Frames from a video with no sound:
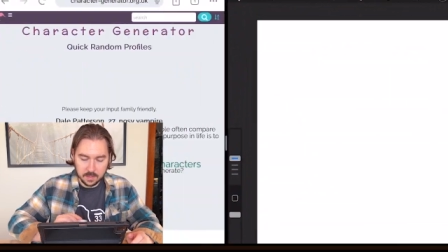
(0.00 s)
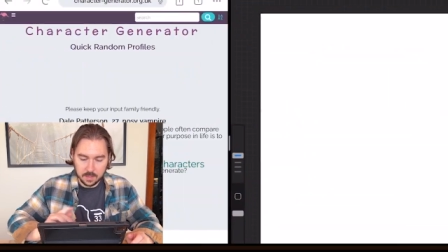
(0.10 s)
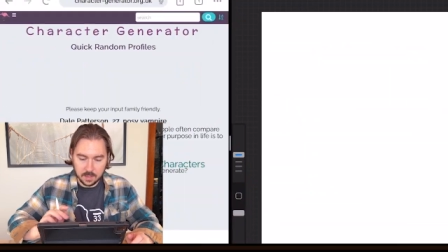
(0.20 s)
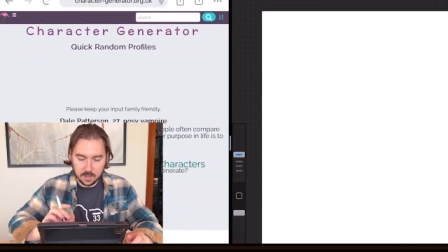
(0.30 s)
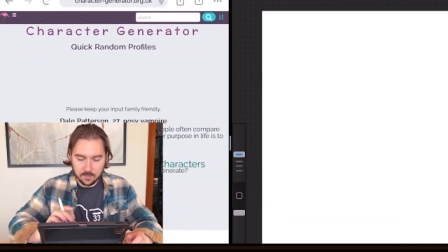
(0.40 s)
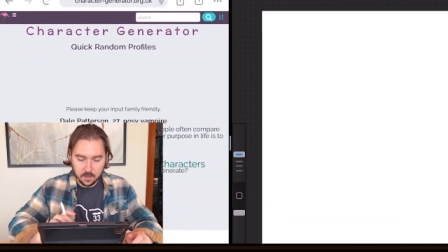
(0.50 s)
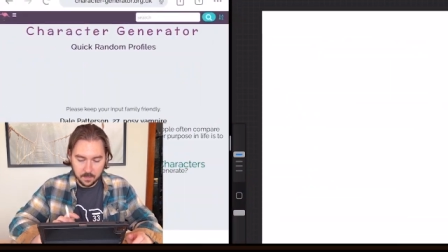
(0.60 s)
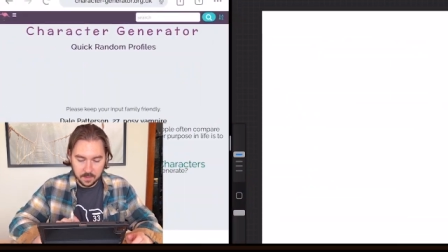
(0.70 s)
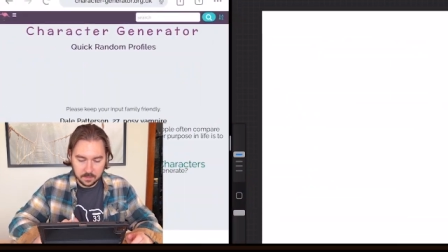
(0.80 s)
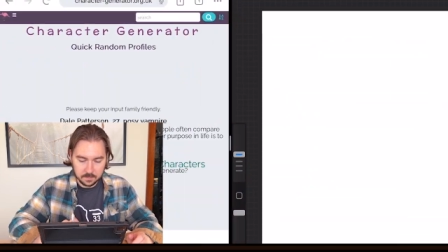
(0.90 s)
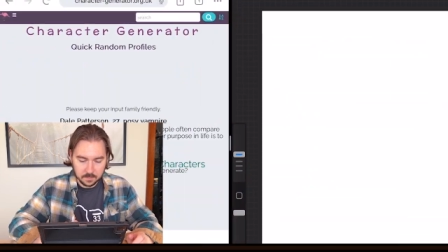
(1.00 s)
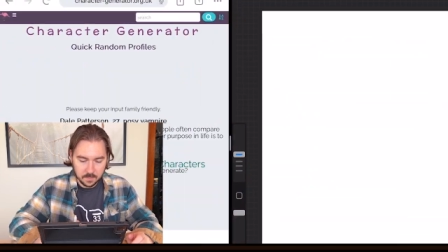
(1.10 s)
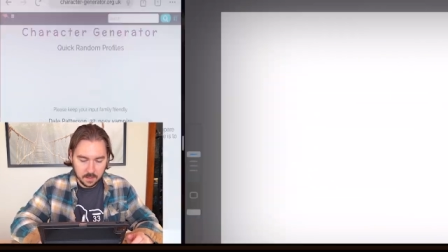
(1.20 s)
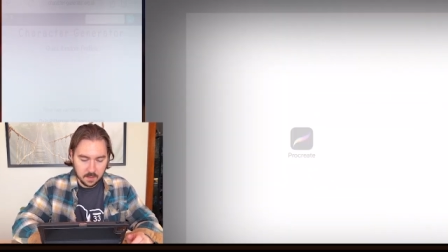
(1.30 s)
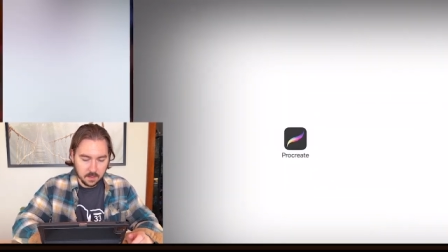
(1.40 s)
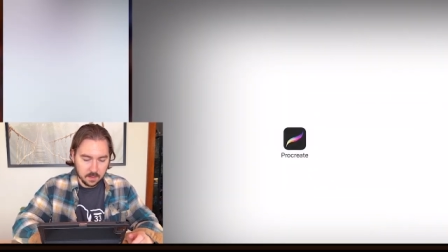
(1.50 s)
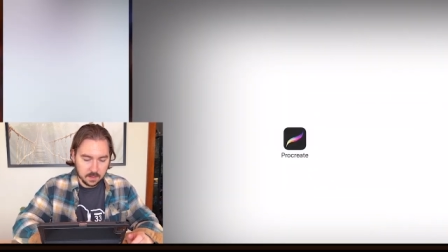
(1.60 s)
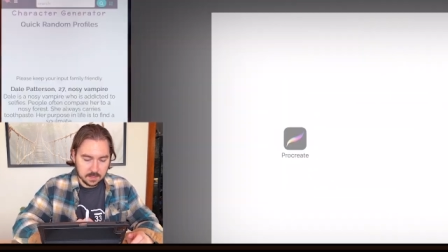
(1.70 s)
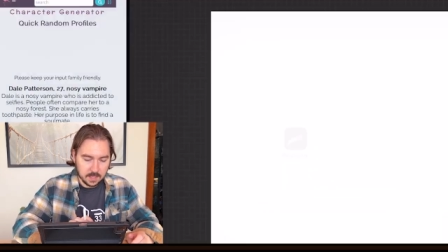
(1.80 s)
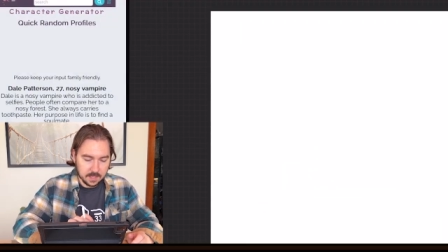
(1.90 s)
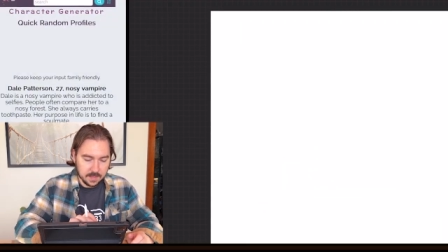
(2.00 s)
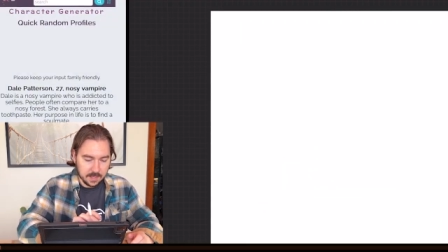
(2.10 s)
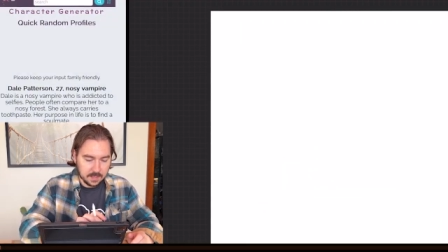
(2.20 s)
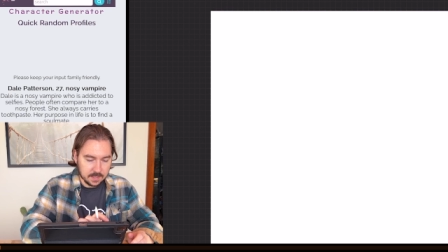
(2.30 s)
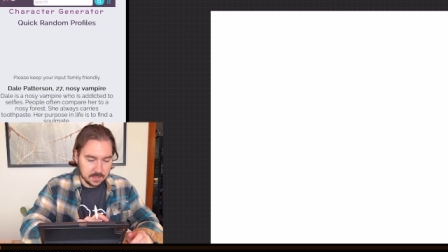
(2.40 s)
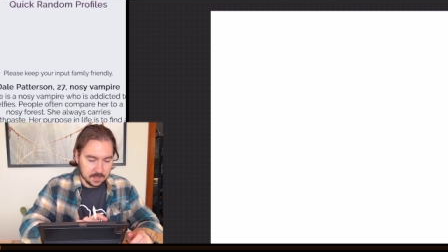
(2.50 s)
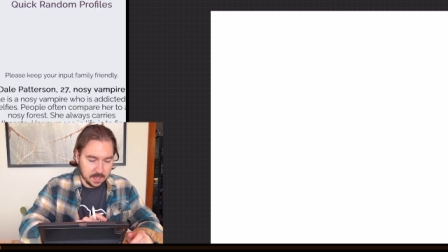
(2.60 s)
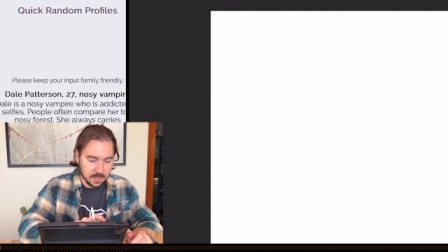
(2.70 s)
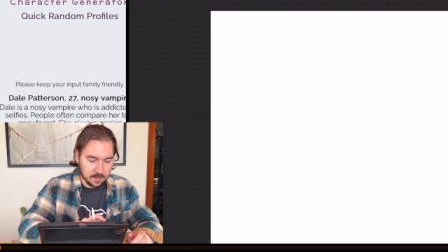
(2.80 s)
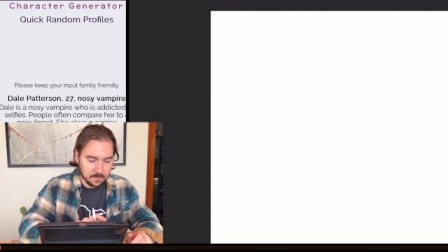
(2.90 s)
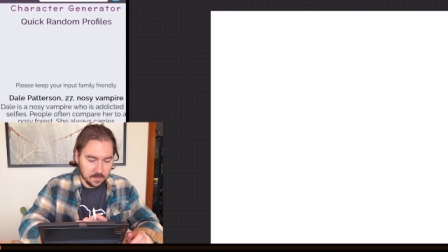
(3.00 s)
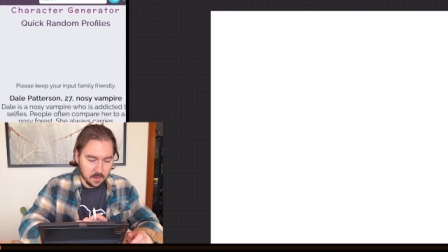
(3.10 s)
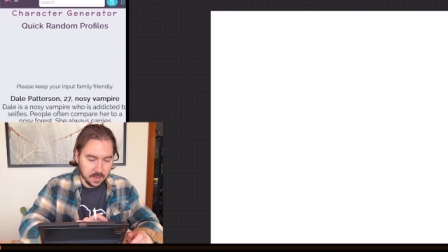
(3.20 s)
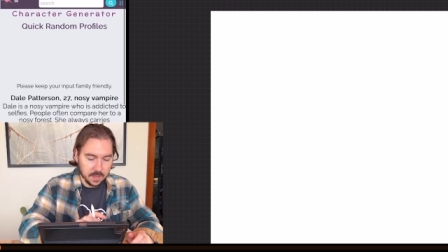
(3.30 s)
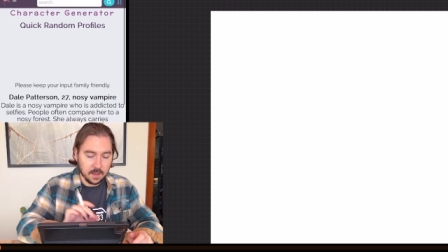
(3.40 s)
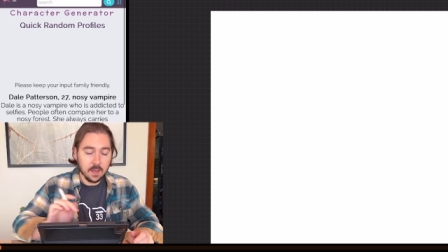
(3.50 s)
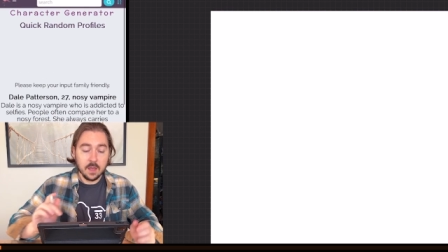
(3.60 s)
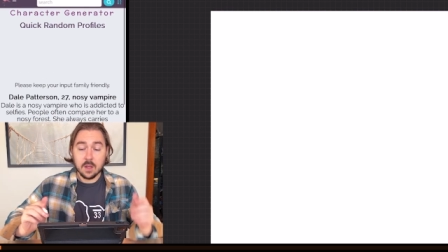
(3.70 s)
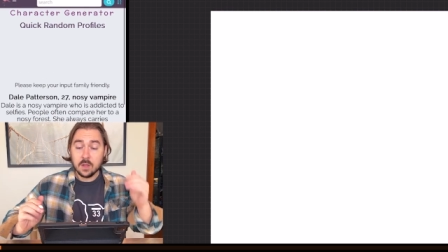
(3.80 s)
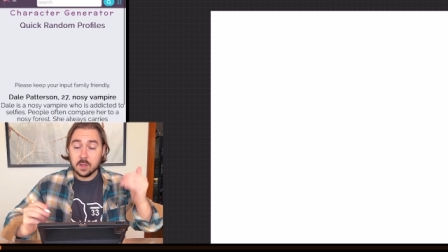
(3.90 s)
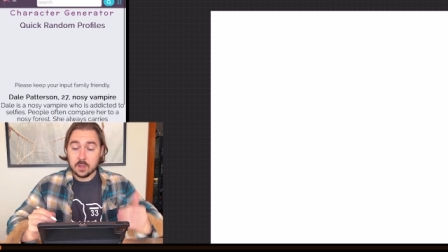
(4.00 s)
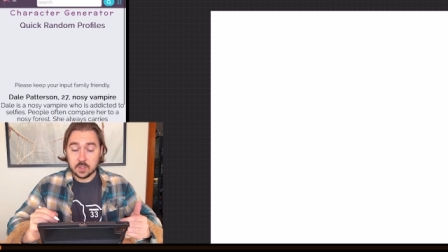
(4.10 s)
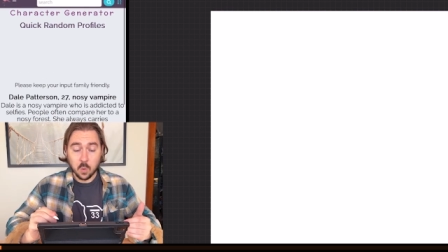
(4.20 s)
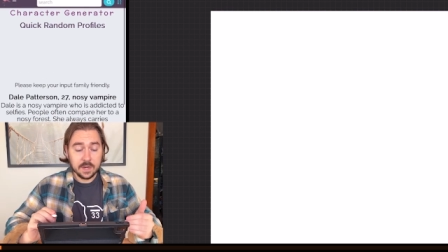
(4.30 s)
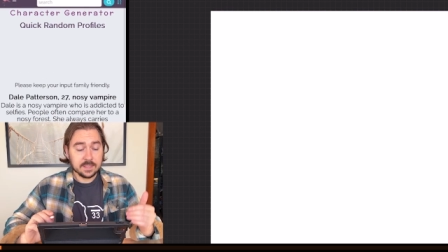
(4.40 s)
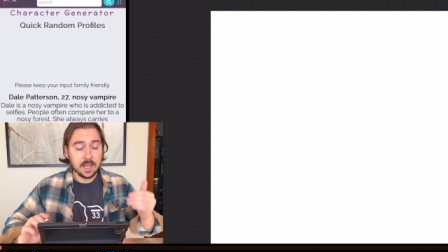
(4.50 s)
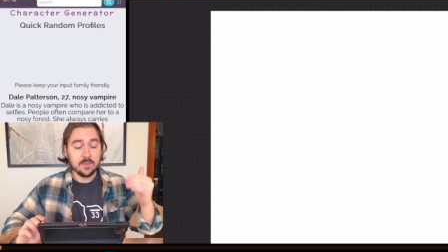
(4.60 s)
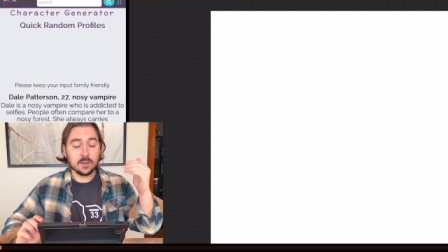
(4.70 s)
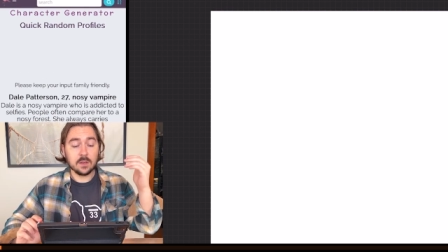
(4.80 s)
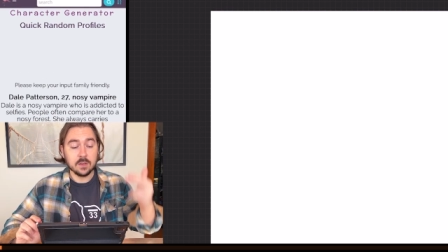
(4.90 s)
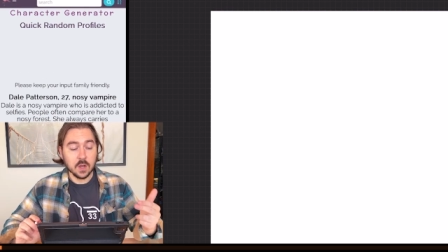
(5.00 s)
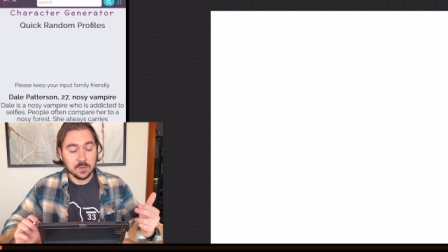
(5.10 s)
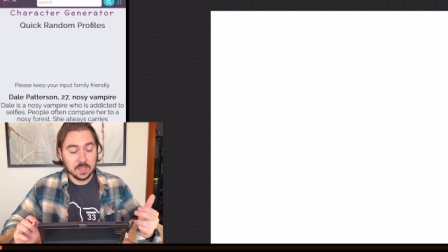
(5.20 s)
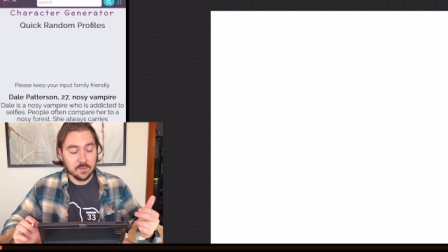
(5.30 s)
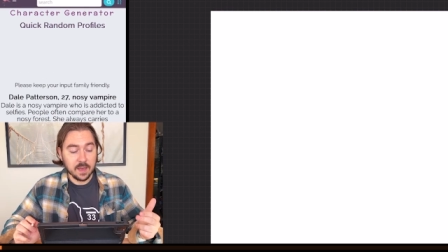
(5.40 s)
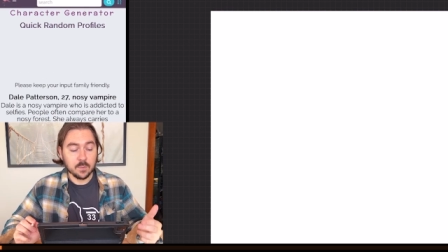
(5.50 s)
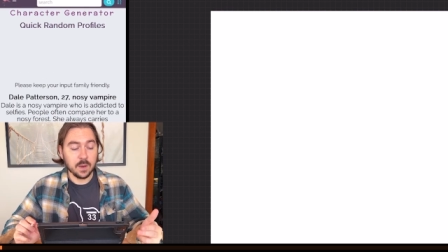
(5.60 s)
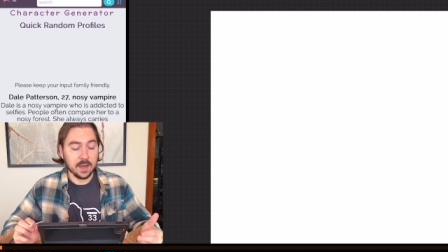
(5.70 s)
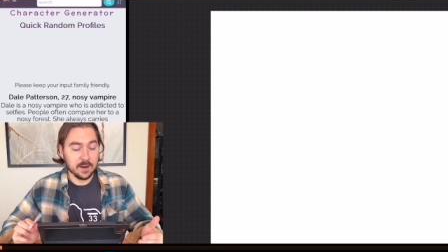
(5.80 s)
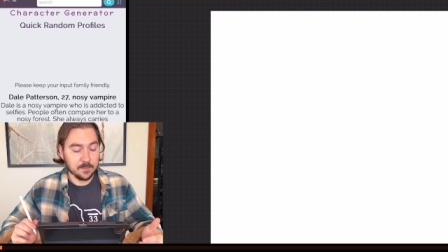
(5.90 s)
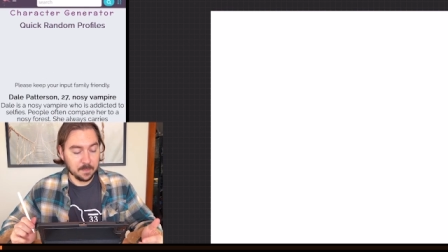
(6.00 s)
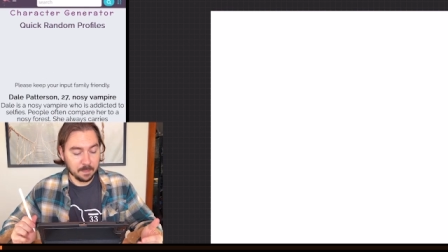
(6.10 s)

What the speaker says: that I have open. Slide that to the side. Okay, 27, nosy vampire.